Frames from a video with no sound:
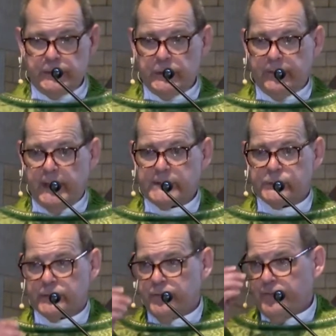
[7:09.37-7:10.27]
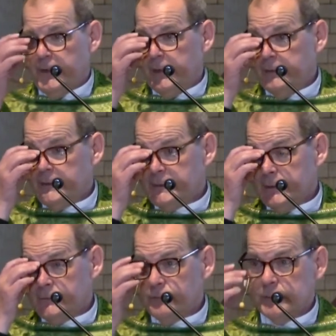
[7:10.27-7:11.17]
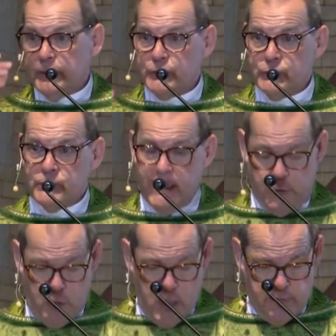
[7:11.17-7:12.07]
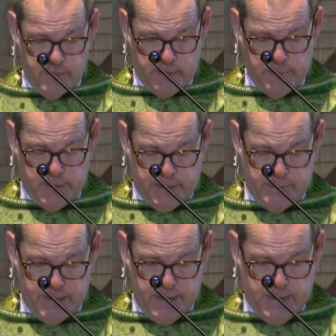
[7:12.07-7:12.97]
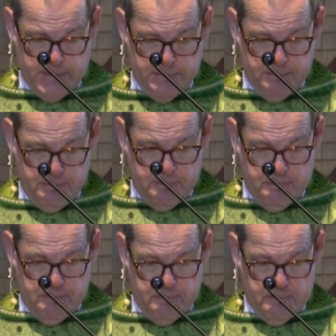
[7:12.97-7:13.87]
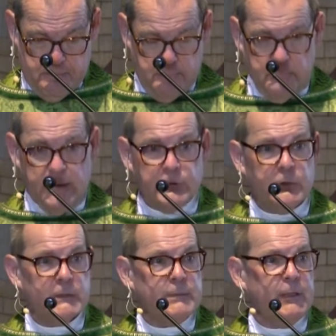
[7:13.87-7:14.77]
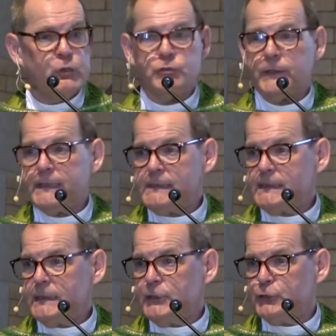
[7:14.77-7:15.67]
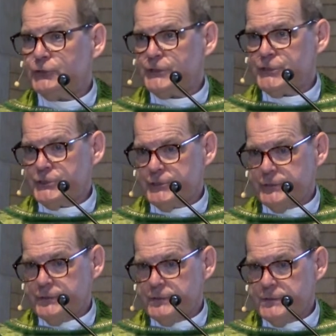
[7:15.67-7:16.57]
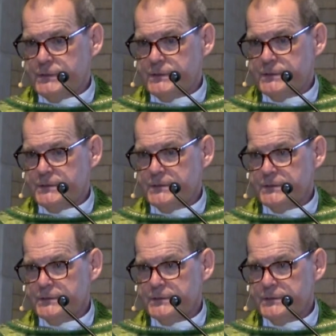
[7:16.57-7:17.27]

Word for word: and all that sort of thing. These things really do take off sometimes. He talked about crazy Christians,